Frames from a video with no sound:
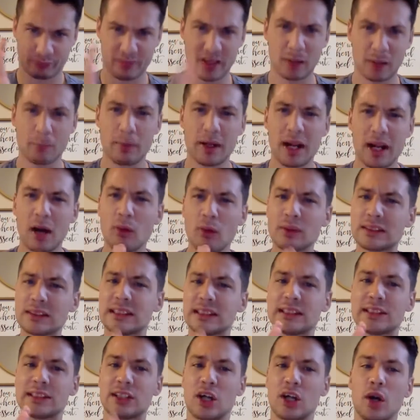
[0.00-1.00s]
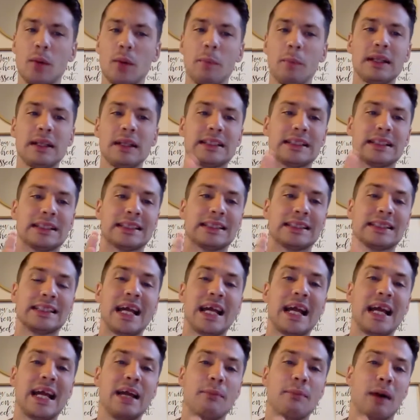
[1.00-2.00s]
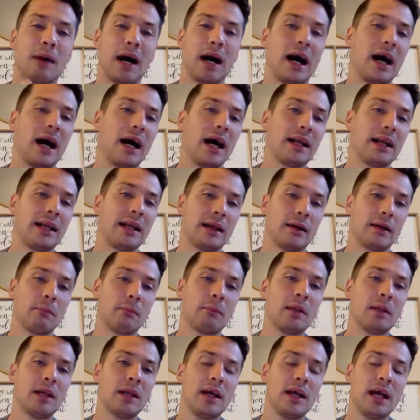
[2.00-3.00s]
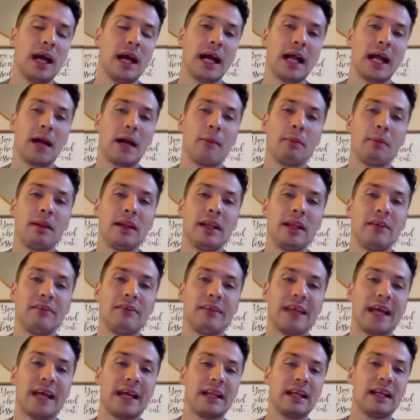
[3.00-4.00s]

But I was determined to stay behind him. And I believe that